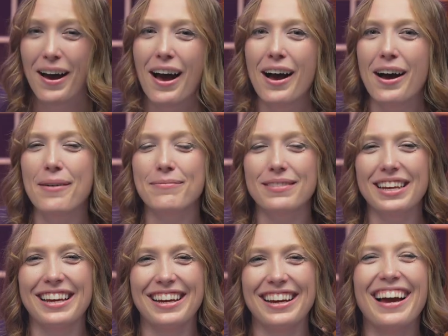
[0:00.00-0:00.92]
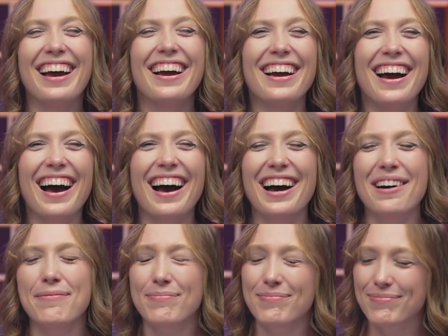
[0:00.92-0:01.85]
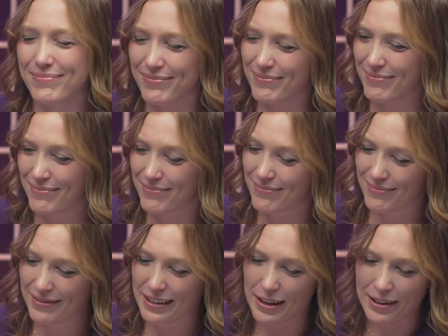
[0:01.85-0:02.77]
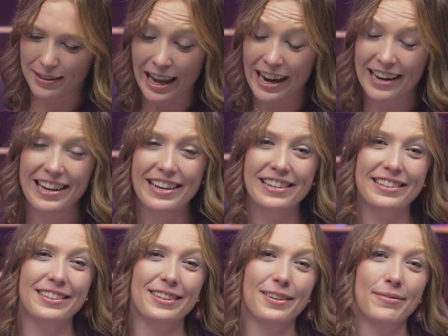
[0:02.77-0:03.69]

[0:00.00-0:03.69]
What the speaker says: Um, um, ladies,